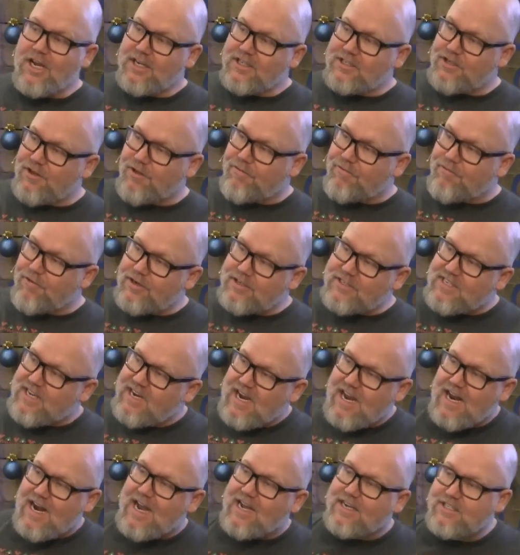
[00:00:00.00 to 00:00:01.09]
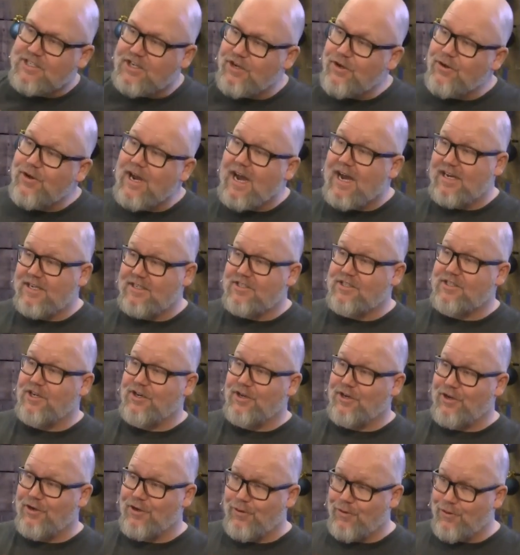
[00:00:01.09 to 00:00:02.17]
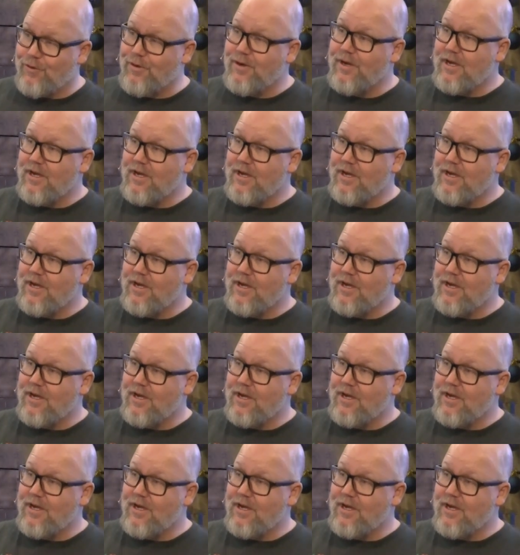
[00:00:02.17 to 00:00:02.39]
So the first thing I'd ask you guys to do